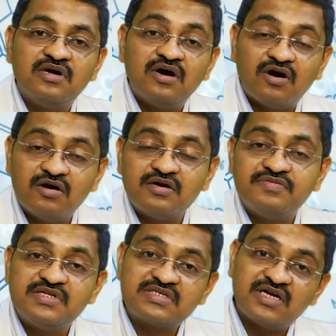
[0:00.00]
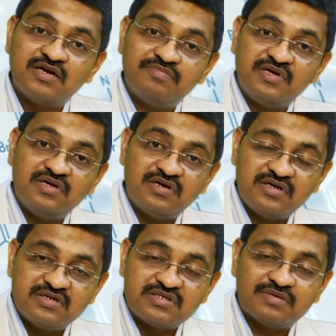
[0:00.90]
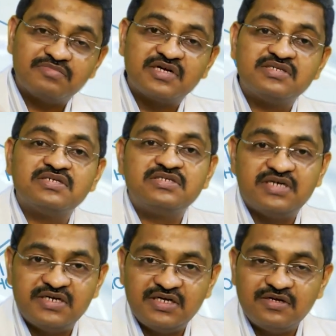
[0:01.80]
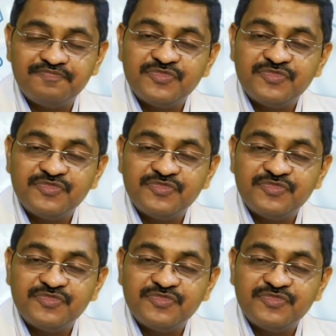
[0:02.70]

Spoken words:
or this can be in some cases genetic.